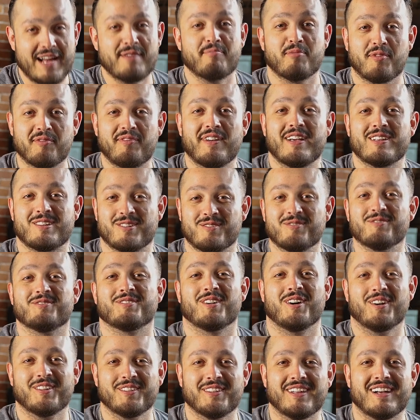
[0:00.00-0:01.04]
professionals
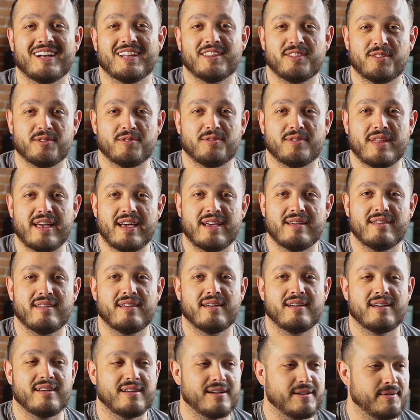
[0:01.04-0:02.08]
online through that,
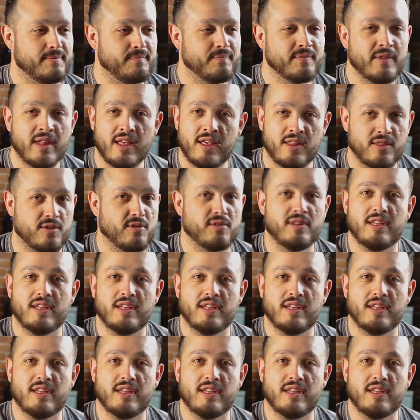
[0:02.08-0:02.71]
through the